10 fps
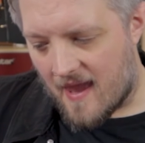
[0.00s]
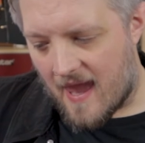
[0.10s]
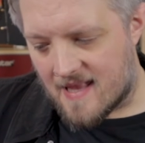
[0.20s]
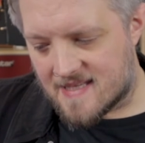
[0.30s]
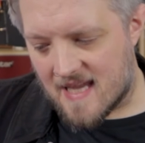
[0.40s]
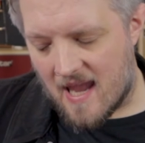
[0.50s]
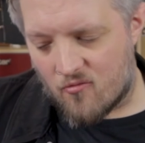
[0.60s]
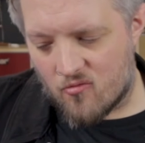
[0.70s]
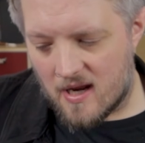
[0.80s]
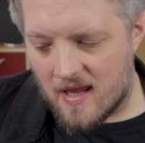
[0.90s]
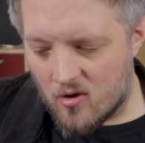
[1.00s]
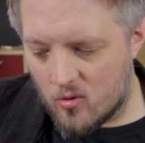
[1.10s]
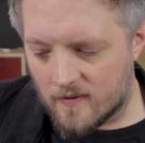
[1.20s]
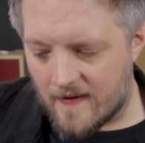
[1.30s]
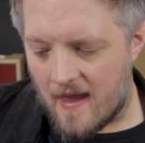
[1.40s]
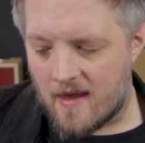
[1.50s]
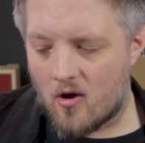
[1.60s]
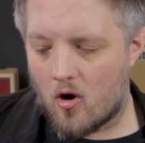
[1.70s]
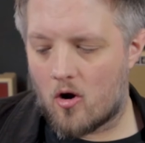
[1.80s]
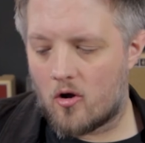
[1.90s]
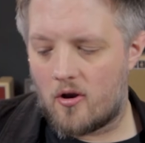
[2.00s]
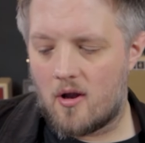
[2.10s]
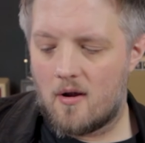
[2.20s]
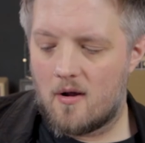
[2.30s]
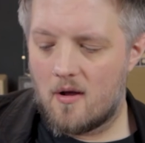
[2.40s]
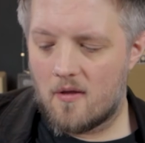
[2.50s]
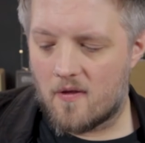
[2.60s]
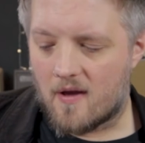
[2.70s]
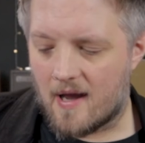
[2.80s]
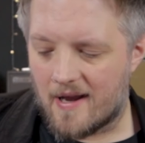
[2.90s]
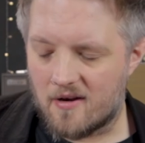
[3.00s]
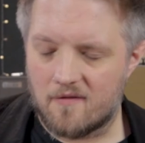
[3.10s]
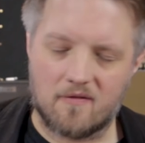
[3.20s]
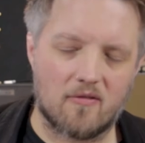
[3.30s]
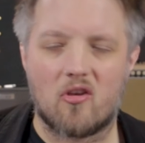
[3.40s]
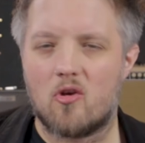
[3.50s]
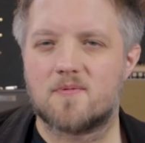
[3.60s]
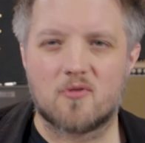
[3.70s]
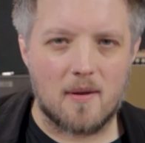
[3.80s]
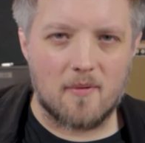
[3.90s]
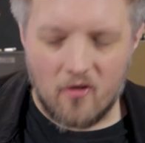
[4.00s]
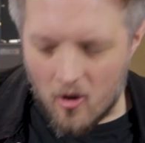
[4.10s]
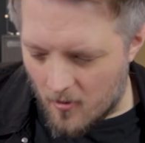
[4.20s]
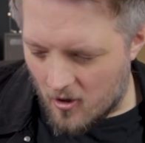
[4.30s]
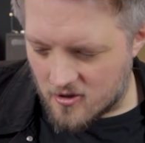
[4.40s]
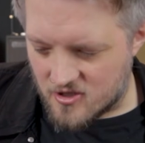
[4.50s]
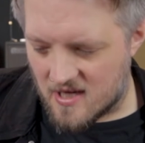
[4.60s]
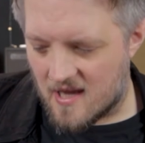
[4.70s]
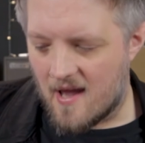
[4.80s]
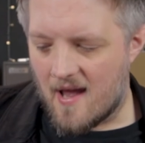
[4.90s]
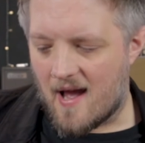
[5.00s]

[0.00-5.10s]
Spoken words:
it's a really cool take on the kind of tube screamer topology.